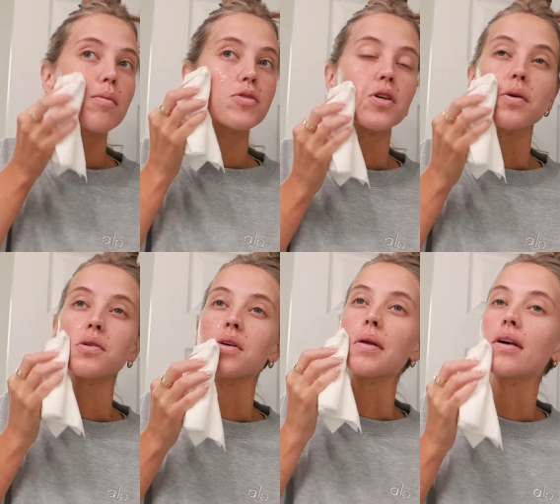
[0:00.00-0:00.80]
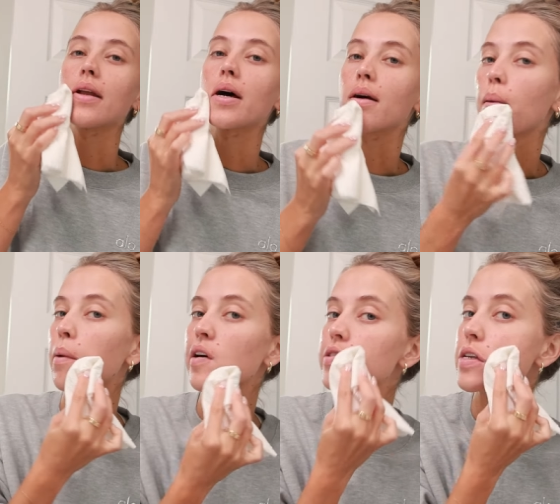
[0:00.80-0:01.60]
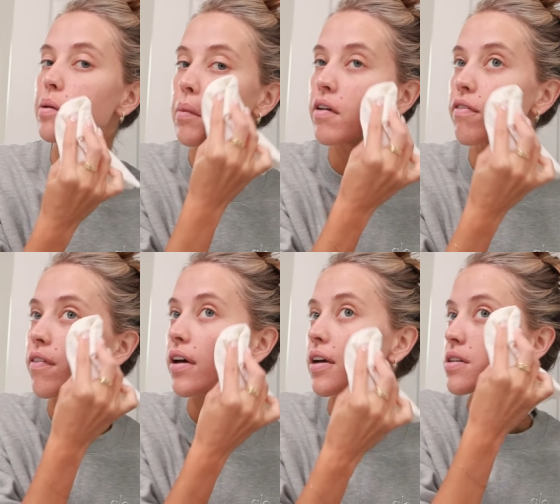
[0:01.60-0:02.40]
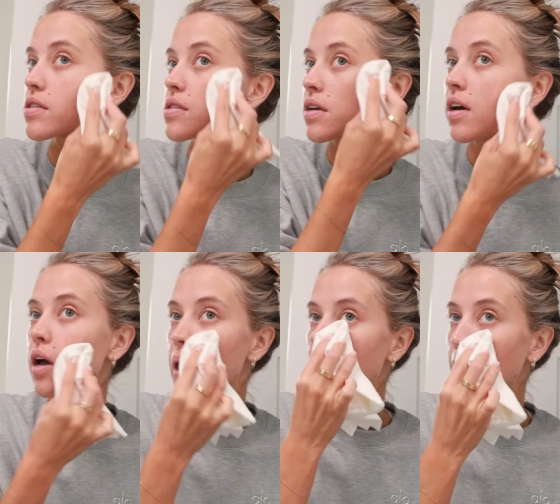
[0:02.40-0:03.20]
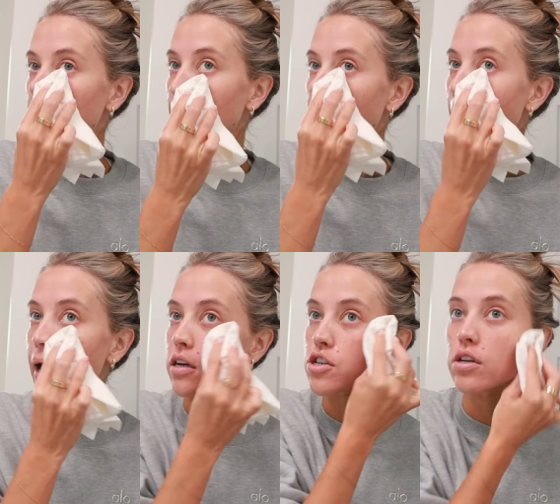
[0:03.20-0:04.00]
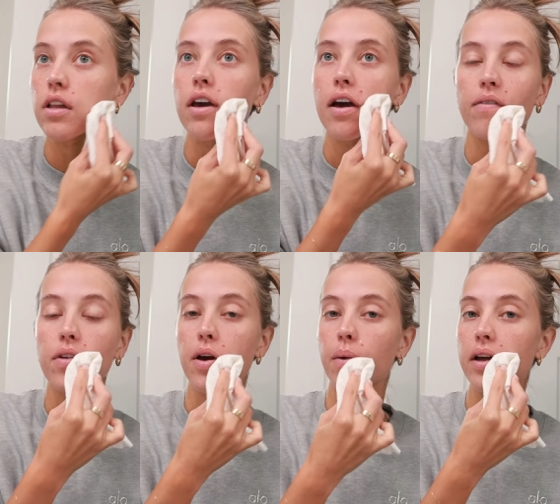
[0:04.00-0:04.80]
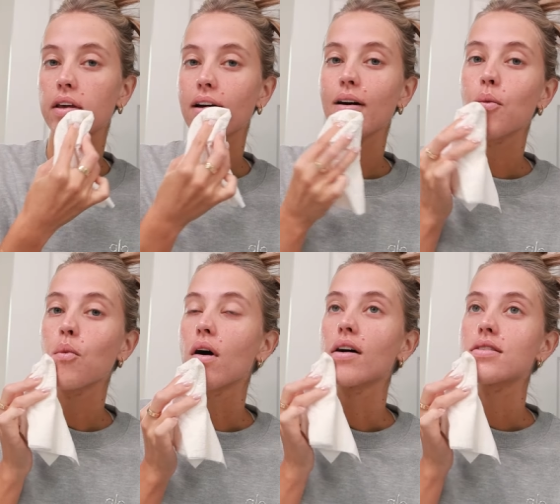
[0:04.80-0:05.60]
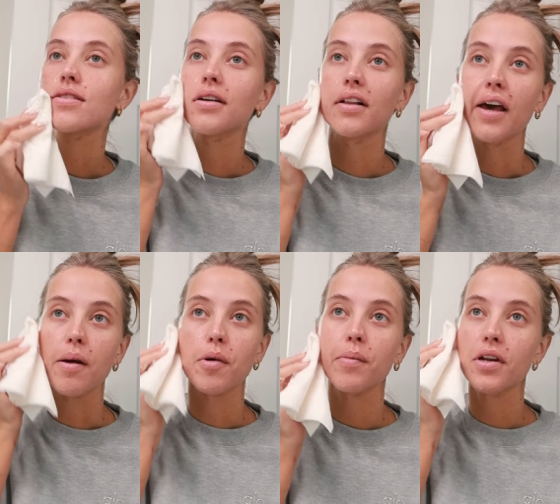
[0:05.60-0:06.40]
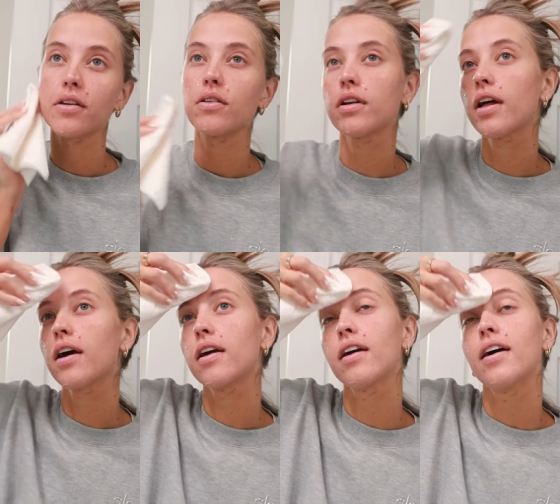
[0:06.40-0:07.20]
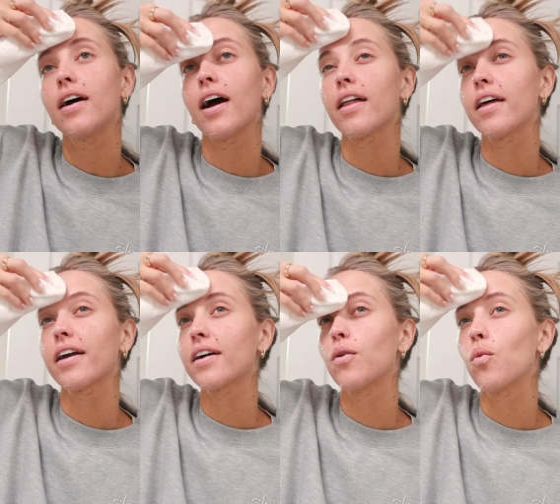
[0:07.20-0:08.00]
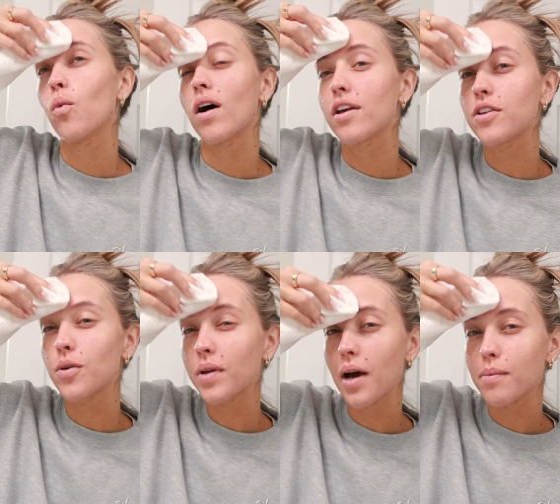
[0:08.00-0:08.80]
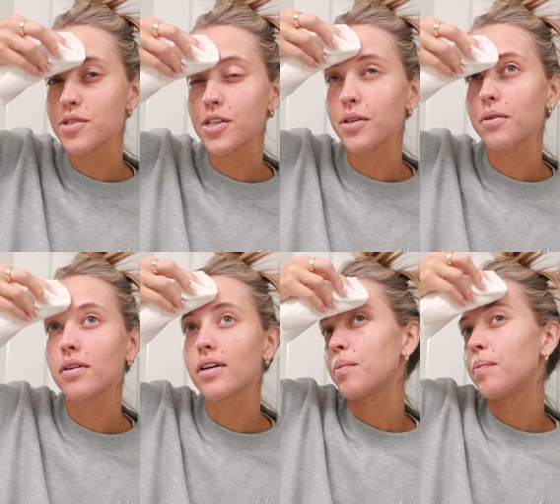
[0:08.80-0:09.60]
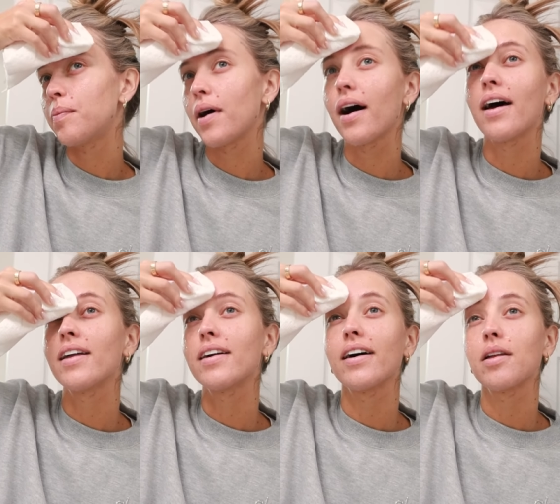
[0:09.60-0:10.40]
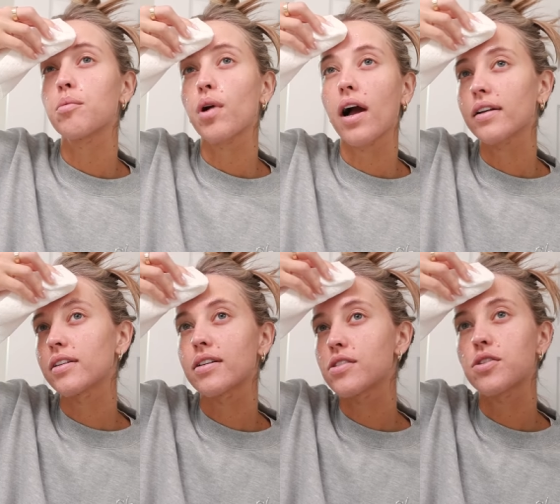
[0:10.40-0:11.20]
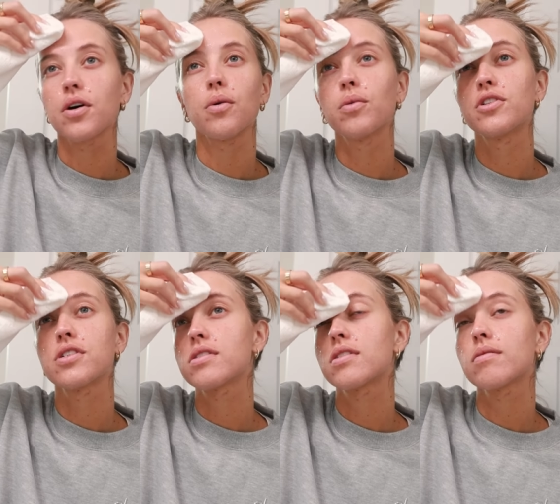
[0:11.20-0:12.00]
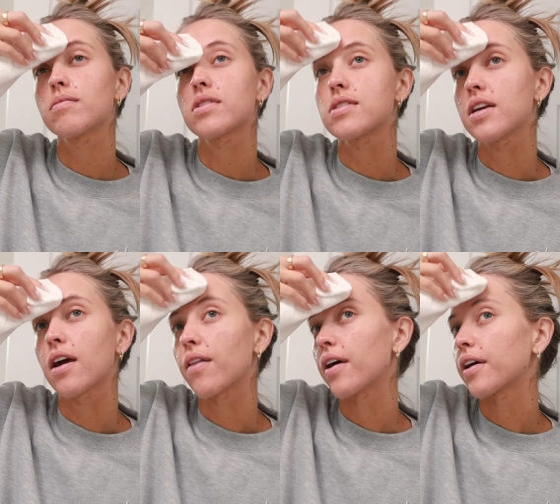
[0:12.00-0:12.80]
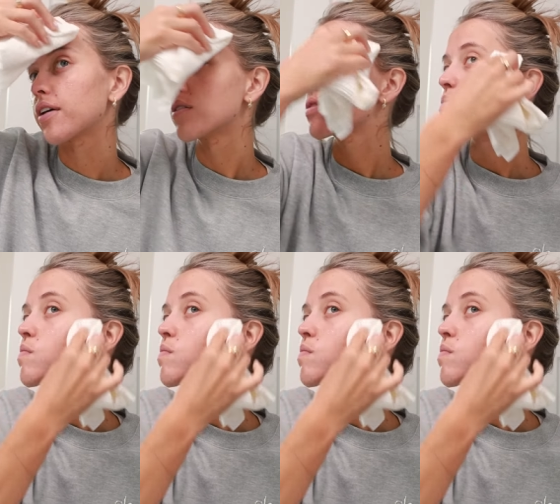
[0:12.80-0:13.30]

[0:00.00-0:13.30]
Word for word: I'm so excited. I'm icing my face and I actually have no idea what glam I'm gonna do today. I like wanna do an updo, but I didn't practice, so we'll just see how that goes.